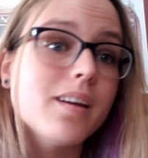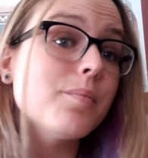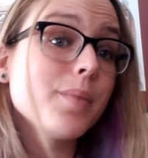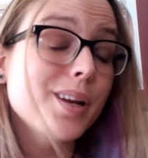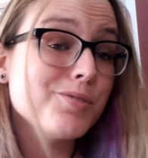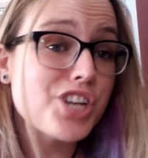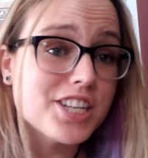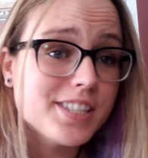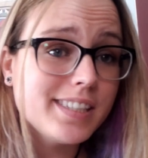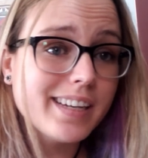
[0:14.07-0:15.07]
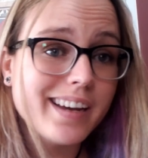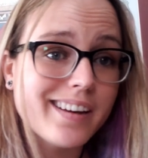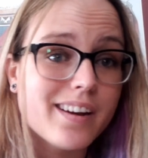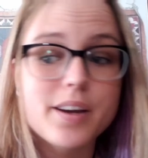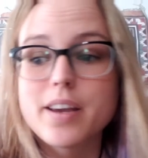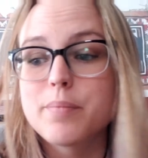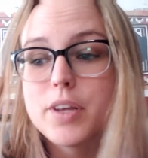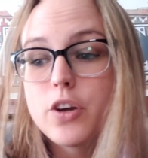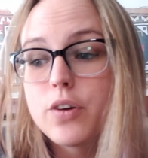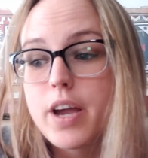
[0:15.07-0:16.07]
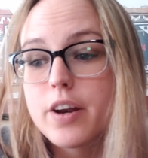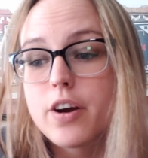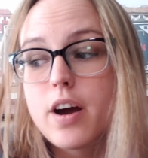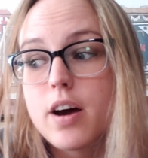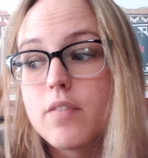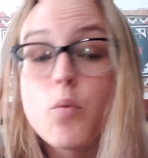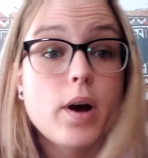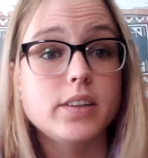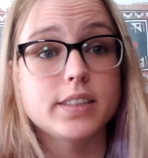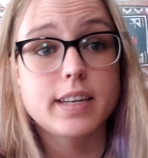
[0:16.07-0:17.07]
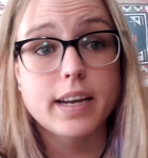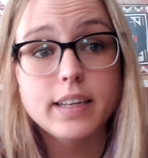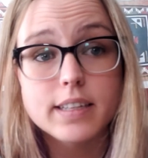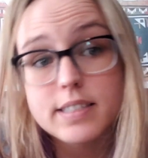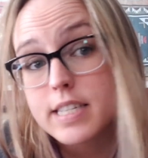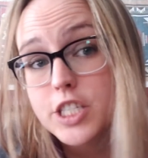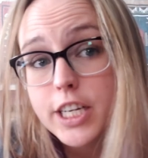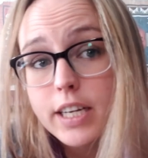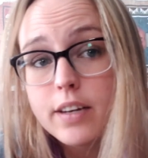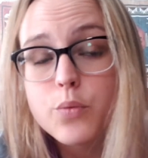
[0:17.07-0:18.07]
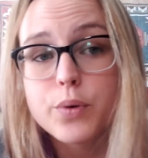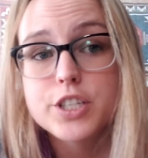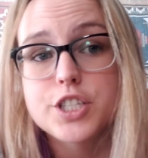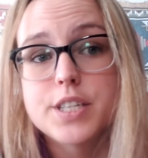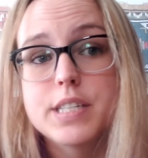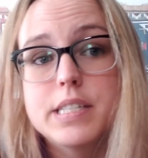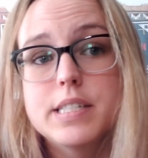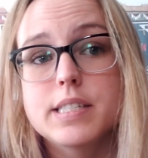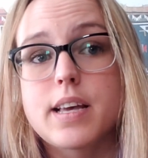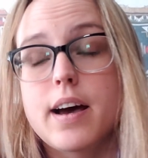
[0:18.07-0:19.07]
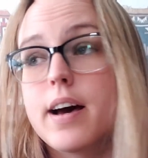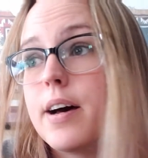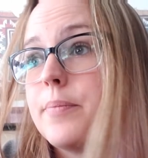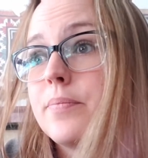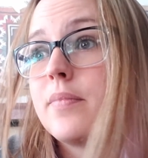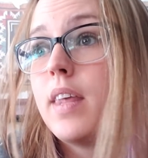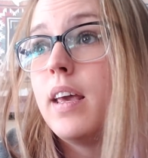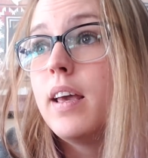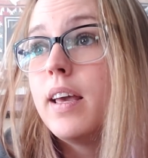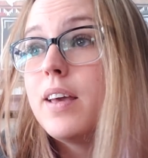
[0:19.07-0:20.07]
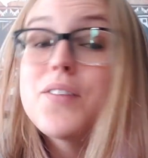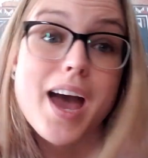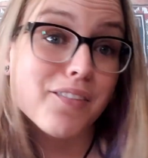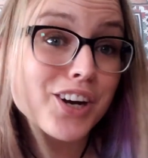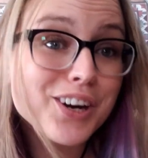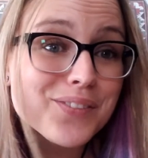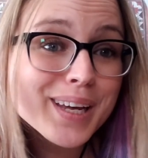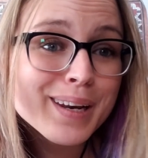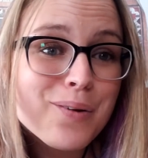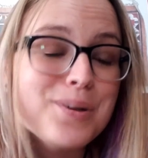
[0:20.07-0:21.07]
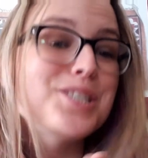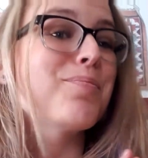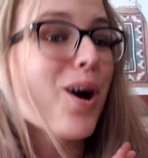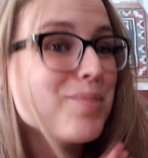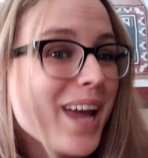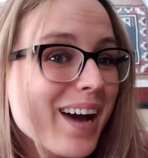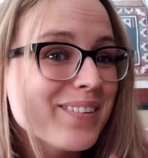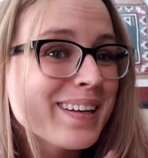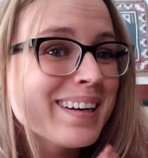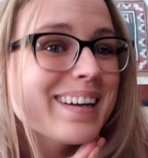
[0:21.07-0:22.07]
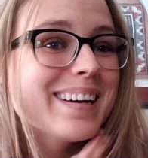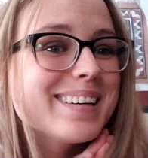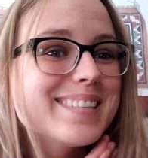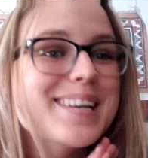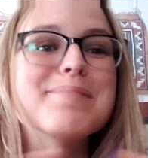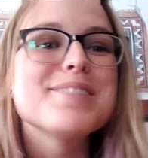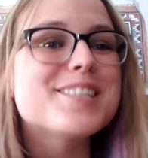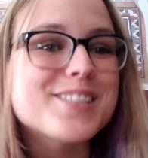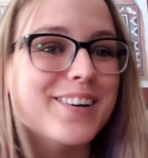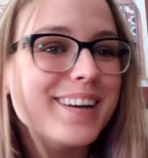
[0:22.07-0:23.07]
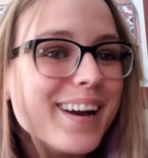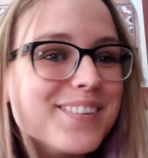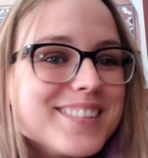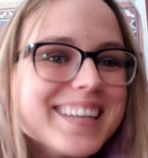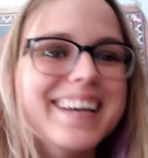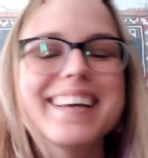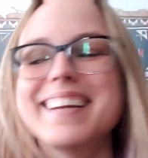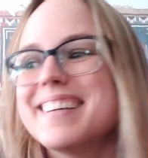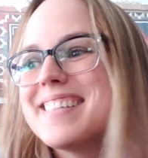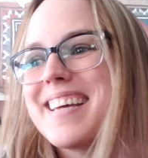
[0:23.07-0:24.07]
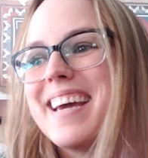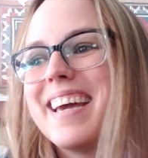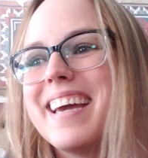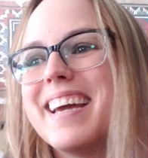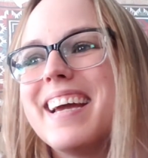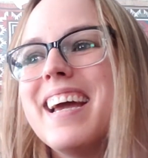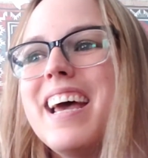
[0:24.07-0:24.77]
My name is Jessie, and I am the creator of WildIgnite Stitching, which is, if you haven't heard of it, which you probably haven't because I'm just starting out, it is a